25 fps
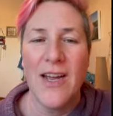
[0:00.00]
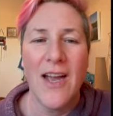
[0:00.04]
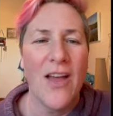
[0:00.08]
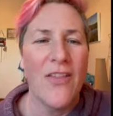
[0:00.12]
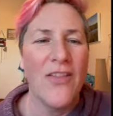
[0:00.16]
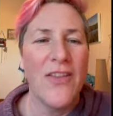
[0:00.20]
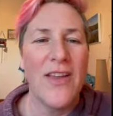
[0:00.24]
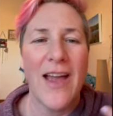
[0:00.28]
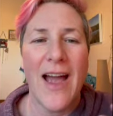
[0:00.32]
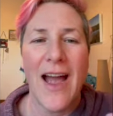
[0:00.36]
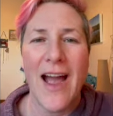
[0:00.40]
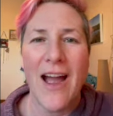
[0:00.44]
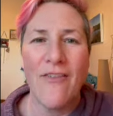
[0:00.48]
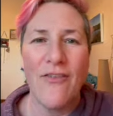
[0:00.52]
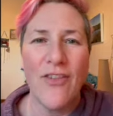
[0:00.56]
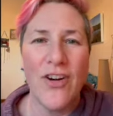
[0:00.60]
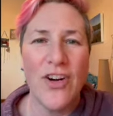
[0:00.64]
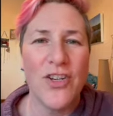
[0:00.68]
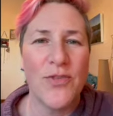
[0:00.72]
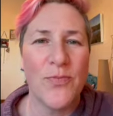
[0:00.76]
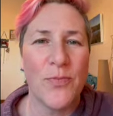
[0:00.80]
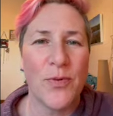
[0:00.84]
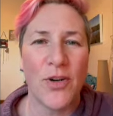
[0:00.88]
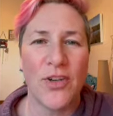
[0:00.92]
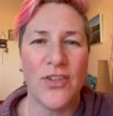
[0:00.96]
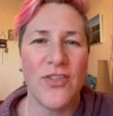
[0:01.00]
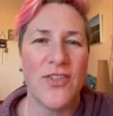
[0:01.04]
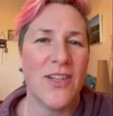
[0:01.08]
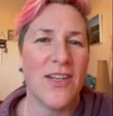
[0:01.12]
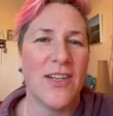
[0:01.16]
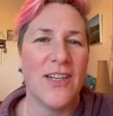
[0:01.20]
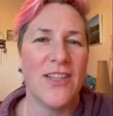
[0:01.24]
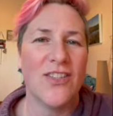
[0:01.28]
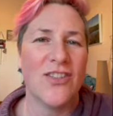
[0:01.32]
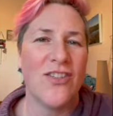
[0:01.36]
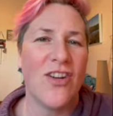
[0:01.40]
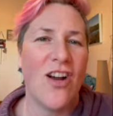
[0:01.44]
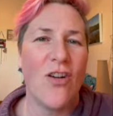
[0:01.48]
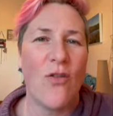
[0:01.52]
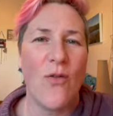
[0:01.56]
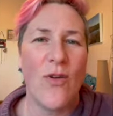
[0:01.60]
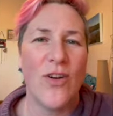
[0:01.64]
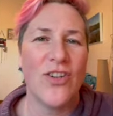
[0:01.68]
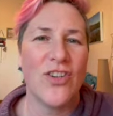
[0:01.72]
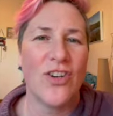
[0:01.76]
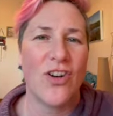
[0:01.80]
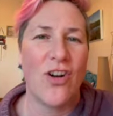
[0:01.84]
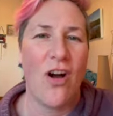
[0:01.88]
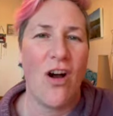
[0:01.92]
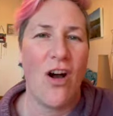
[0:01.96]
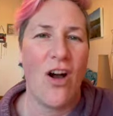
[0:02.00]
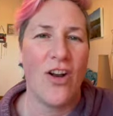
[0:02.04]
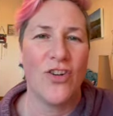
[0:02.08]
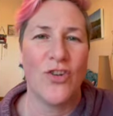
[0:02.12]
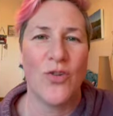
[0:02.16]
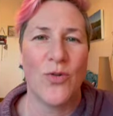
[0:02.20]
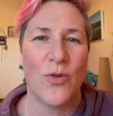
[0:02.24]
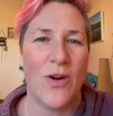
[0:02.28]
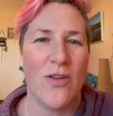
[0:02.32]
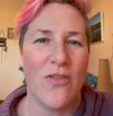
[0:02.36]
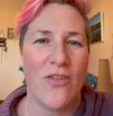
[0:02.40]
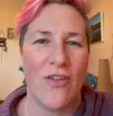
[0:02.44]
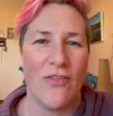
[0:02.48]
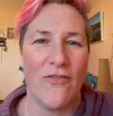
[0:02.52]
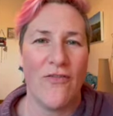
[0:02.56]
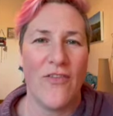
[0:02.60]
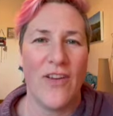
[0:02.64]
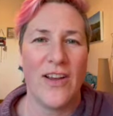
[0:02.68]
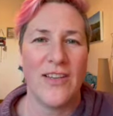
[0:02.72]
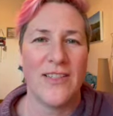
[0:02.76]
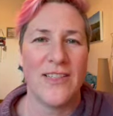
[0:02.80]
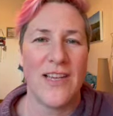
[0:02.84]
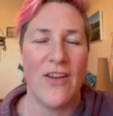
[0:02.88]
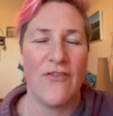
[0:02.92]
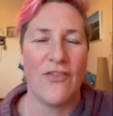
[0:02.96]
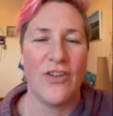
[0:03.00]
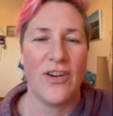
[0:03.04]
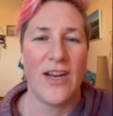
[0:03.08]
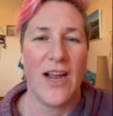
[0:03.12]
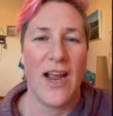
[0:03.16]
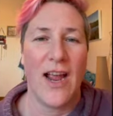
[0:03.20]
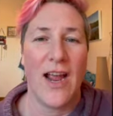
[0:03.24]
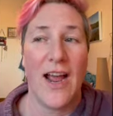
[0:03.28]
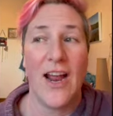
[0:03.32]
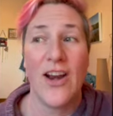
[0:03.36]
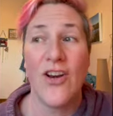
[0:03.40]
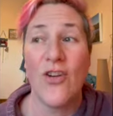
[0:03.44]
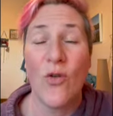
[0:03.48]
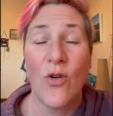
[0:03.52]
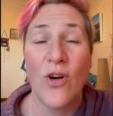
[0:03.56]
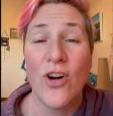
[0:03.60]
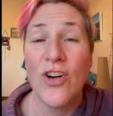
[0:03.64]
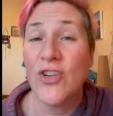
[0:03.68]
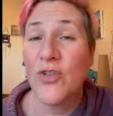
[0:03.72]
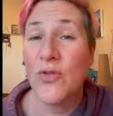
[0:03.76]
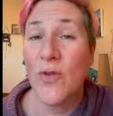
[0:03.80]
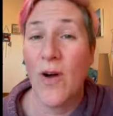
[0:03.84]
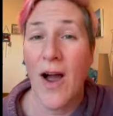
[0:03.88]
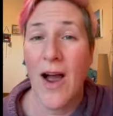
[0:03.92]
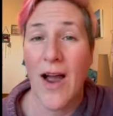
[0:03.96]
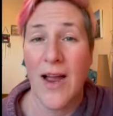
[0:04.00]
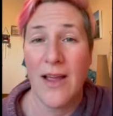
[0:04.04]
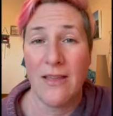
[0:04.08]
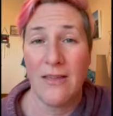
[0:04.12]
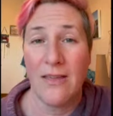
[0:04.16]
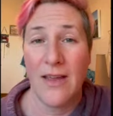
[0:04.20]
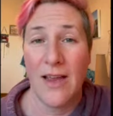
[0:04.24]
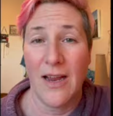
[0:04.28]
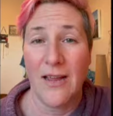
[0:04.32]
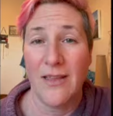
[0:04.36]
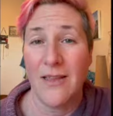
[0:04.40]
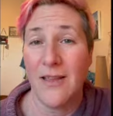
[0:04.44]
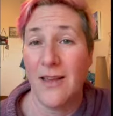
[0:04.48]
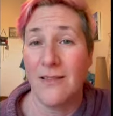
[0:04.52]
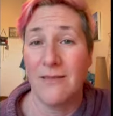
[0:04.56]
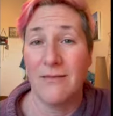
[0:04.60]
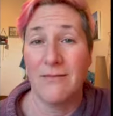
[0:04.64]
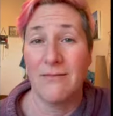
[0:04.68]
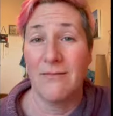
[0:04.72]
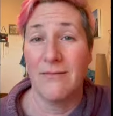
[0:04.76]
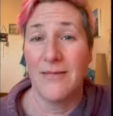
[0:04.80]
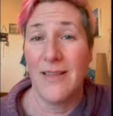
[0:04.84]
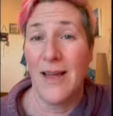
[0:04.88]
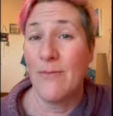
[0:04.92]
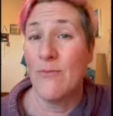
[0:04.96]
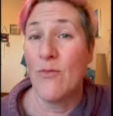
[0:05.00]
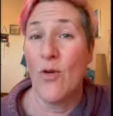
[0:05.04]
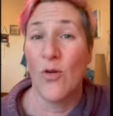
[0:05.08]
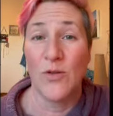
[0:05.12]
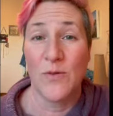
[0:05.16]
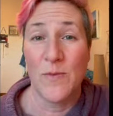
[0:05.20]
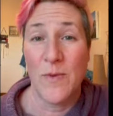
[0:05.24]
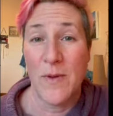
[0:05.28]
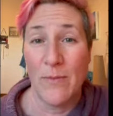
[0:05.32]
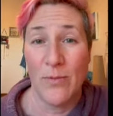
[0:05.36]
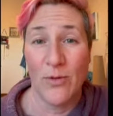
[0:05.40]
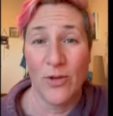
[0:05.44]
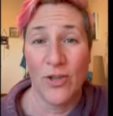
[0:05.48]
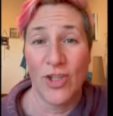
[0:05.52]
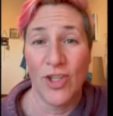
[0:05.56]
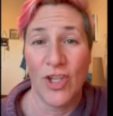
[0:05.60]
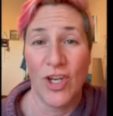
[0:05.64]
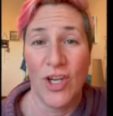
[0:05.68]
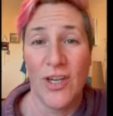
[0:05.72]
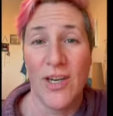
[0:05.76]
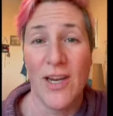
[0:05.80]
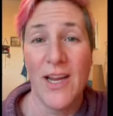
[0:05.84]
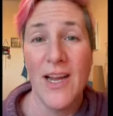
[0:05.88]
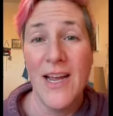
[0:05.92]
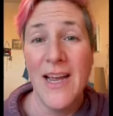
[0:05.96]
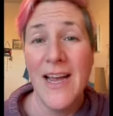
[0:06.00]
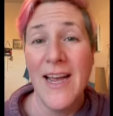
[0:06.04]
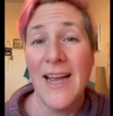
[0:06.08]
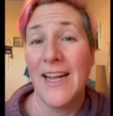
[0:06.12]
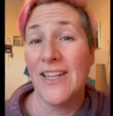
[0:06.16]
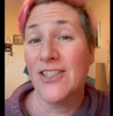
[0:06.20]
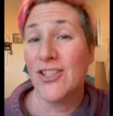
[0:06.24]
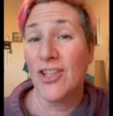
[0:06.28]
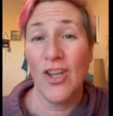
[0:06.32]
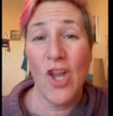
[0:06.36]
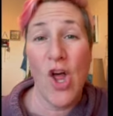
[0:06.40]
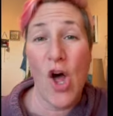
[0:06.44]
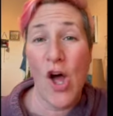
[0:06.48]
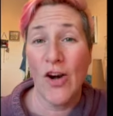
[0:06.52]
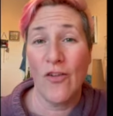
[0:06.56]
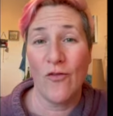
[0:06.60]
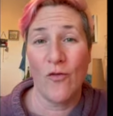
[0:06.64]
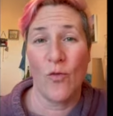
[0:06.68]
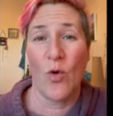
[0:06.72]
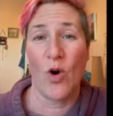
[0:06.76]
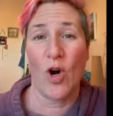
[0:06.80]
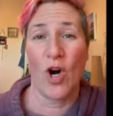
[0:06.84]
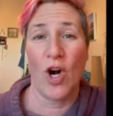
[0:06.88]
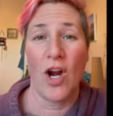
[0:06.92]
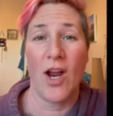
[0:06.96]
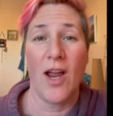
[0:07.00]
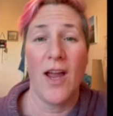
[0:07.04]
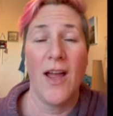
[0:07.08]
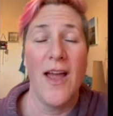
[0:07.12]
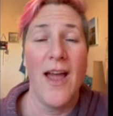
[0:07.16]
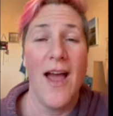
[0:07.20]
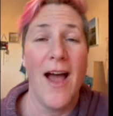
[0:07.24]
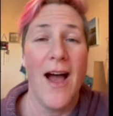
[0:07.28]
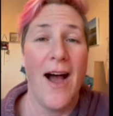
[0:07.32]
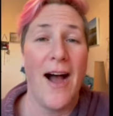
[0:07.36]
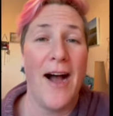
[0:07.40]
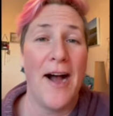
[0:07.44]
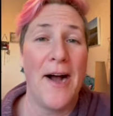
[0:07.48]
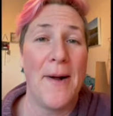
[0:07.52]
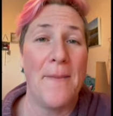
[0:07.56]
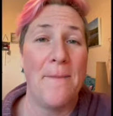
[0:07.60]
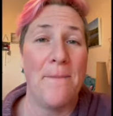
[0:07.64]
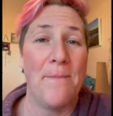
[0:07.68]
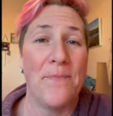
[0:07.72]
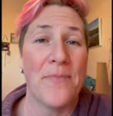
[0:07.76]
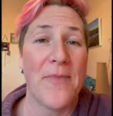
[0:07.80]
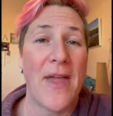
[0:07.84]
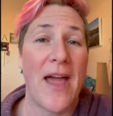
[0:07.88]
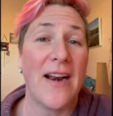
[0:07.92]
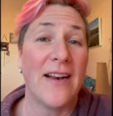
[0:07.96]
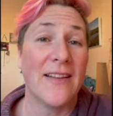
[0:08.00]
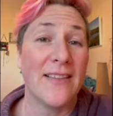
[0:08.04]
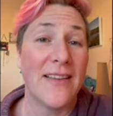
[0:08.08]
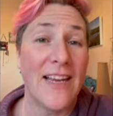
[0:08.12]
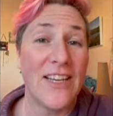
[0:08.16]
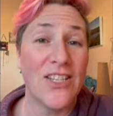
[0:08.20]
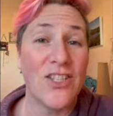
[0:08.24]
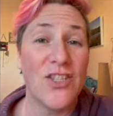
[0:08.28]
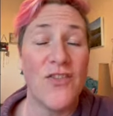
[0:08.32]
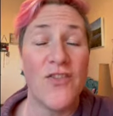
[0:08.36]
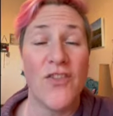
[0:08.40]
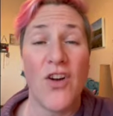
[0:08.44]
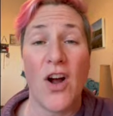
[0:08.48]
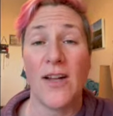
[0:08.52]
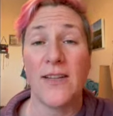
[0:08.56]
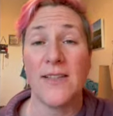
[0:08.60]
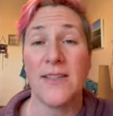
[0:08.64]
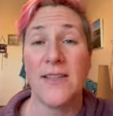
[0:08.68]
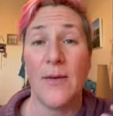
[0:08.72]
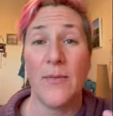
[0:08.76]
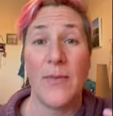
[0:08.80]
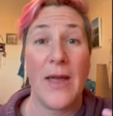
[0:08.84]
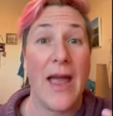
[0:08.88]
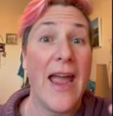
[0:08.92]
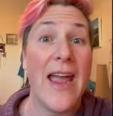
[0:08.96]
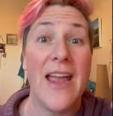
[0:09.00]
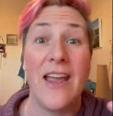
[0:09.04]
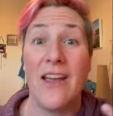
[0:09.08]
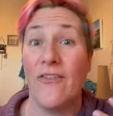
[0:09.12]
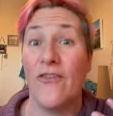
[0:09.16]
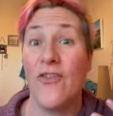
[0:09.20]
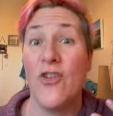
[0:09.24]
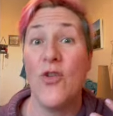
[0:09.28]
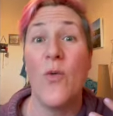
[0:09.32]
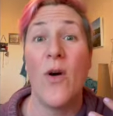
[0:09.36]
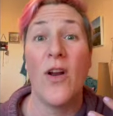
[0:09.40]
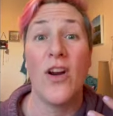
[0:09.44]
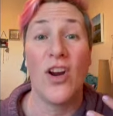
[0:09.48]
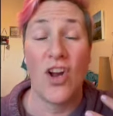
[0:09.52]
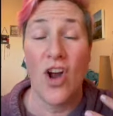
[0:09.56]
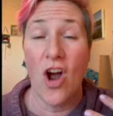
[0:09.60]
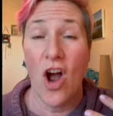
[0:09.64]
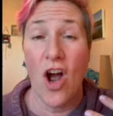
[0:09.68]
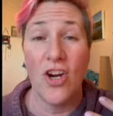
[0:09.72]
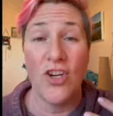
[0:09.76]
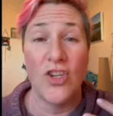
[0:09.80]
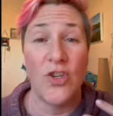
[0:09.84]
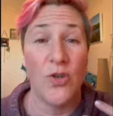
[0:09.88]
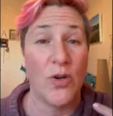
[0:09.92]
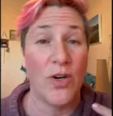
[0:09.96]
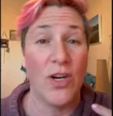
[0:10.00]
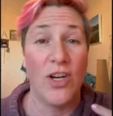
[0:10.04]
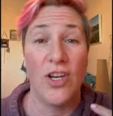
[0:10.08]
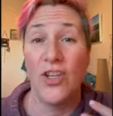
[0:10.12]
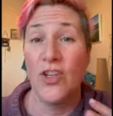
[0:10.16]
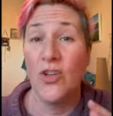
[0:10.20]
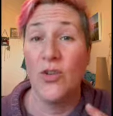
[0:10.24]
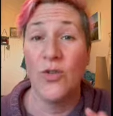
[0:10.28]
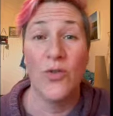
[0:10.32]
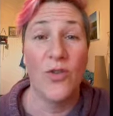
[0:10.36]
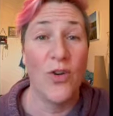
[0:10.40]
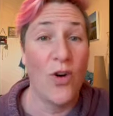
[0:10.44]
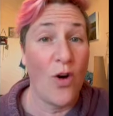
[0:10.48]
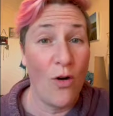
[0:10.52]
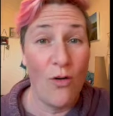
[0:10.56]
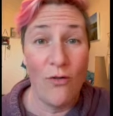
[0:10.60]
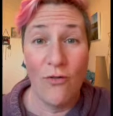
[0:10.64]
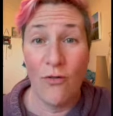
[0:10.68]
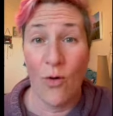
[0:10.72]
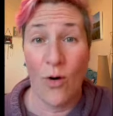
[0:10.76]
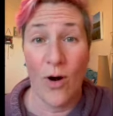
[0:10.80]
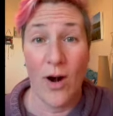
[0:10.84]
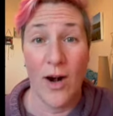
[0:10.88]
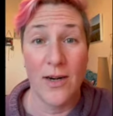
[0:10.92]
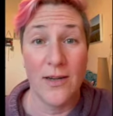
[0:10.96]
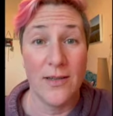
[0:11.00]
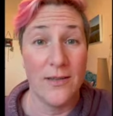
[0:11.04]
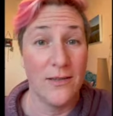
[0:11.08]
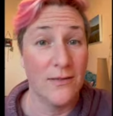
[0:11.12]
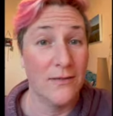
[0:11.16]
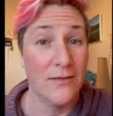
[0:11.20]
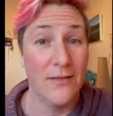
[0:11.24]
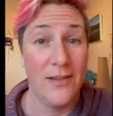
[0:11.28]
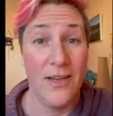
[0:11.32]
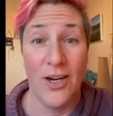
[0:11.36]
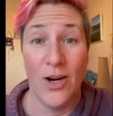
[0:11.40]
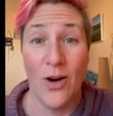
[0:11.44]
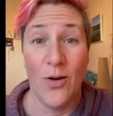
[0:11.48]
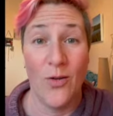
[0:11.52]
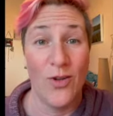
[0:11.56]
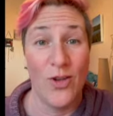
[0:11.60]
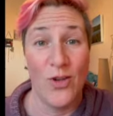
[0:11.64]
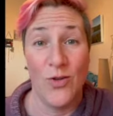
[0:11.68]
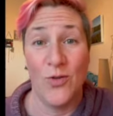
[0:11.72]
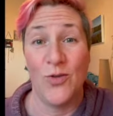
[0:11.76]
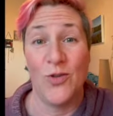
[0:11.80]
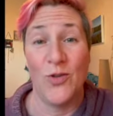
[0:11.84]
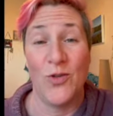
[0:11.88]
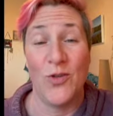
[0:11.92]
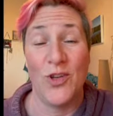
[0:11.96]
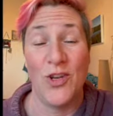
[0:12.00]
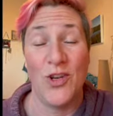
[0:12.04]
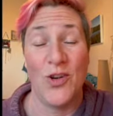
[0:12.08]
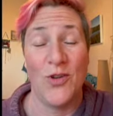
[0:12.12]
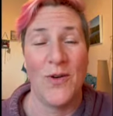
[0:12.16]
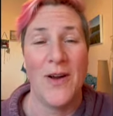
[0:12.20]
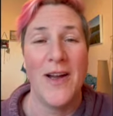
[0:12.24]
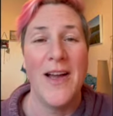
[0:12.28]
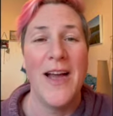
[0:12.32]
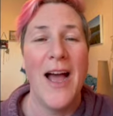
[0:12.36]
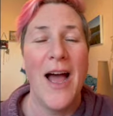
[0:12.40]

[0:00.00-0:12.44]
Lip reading: The average person is not going to contour their face every day, and nor do I think that most people should. It's a lot of work. And unless you've got hey, if you want to contour it, you go for it. You do you.